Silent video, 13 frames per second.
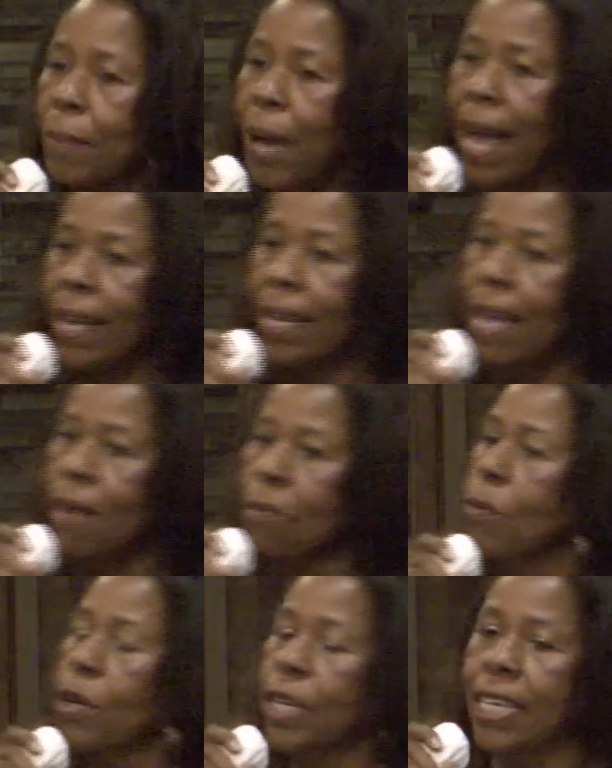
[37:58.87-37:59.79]
and we want to
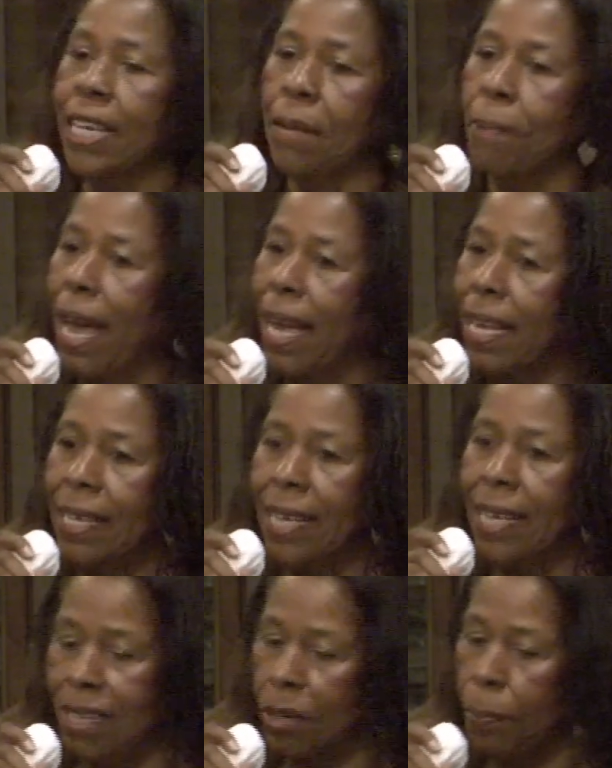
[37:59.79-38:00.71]
look back and we
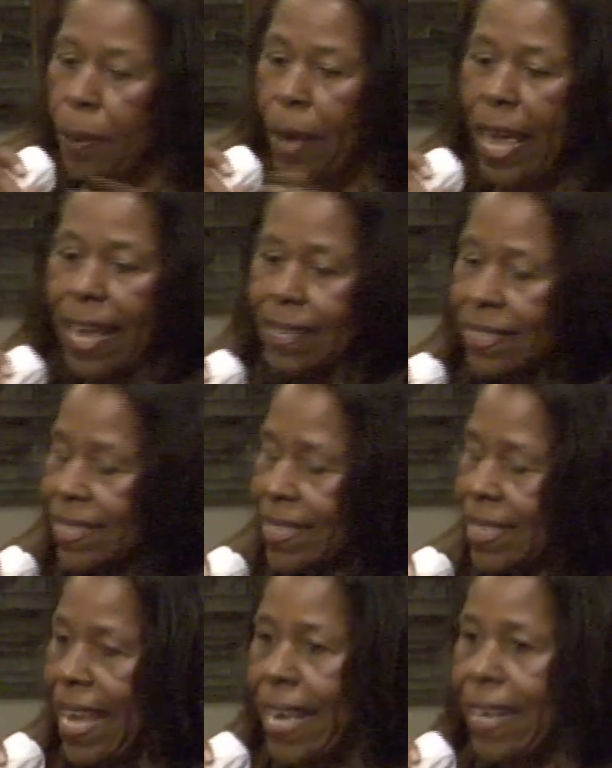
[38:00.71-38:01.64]
want to get back in that
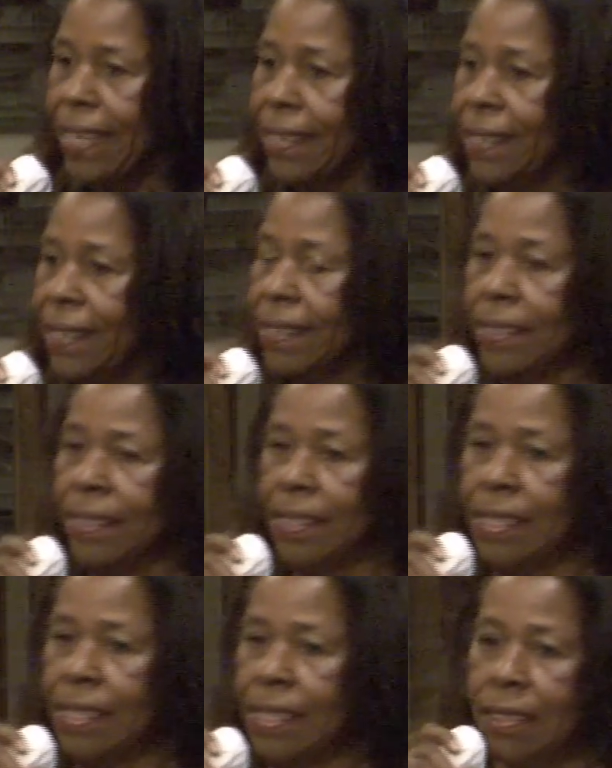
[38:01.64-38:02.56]
little pan of
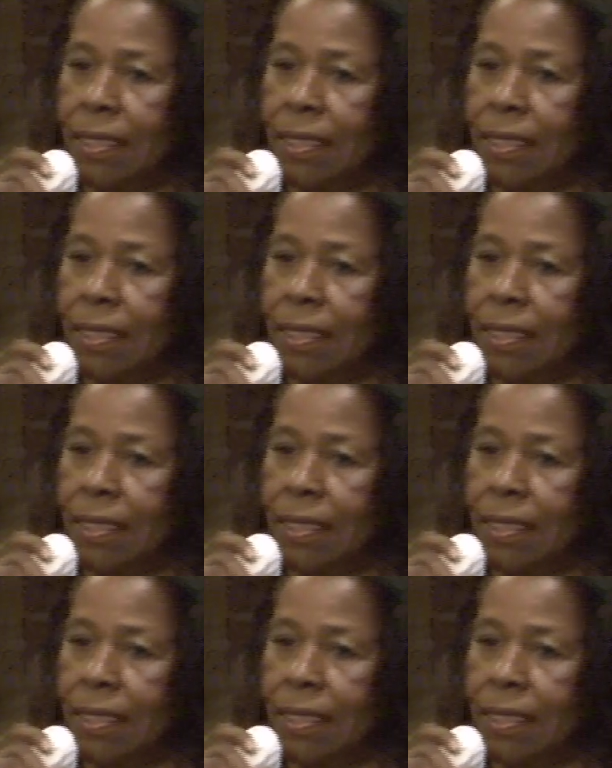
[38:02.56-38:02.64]
sand.